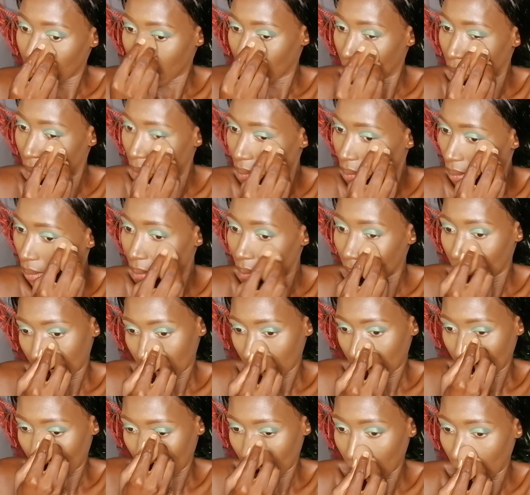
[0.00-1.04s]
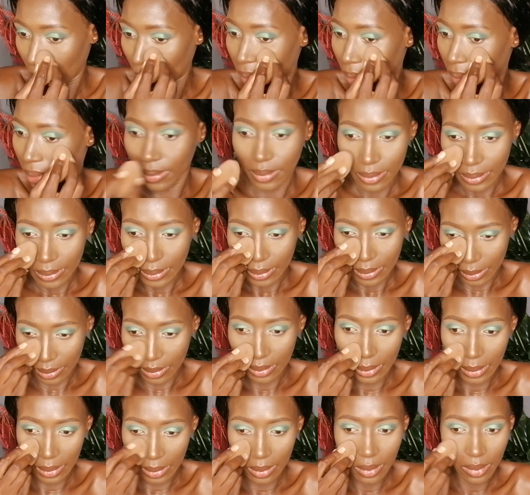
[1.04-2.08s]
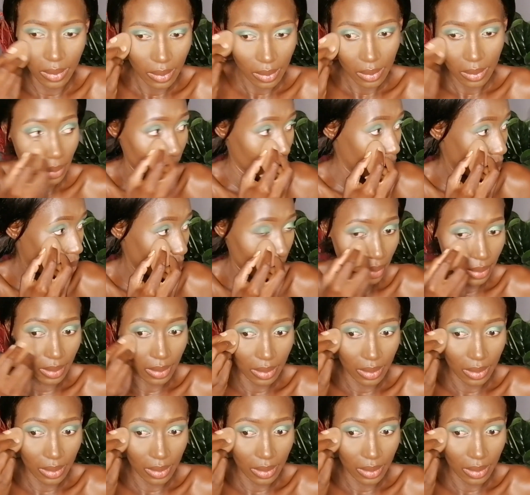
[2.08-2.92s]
a little bit like kind of natural finish